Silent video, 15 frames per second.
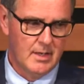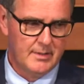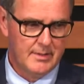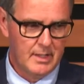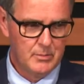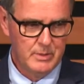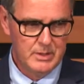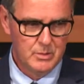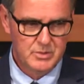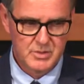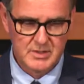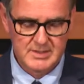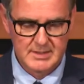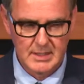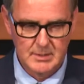Then we use the
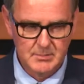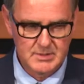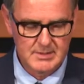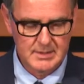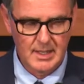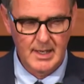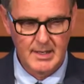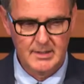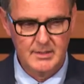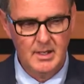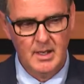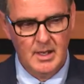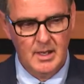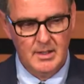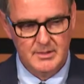same slide,
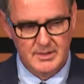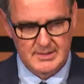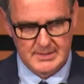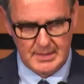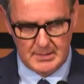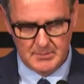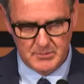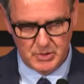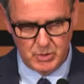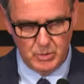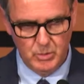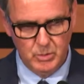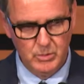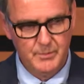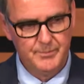the same
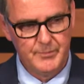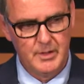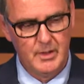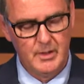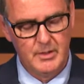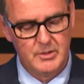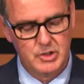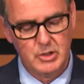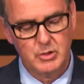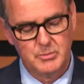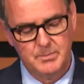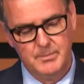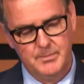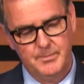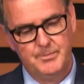tool
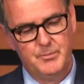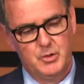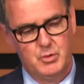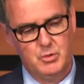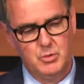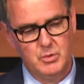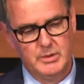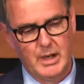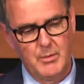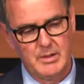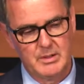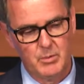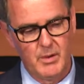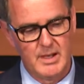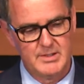to
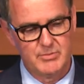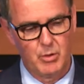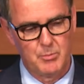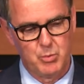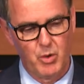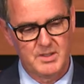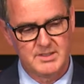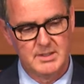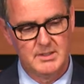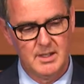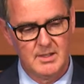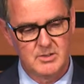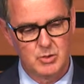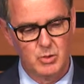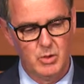characterize for prostate
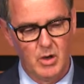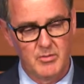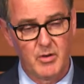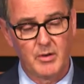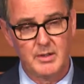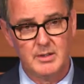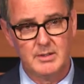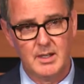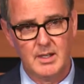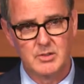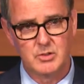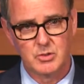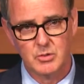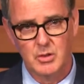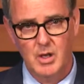cancer, ovarian
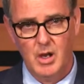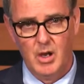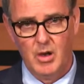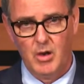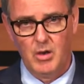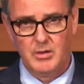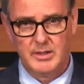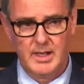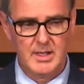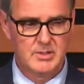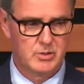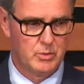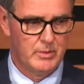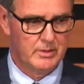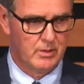cancer, lung
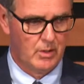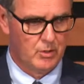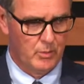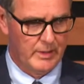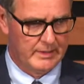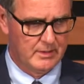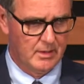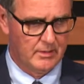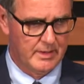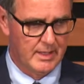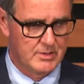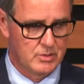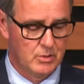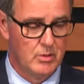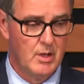cancer, and colorectal
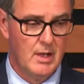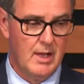cancer.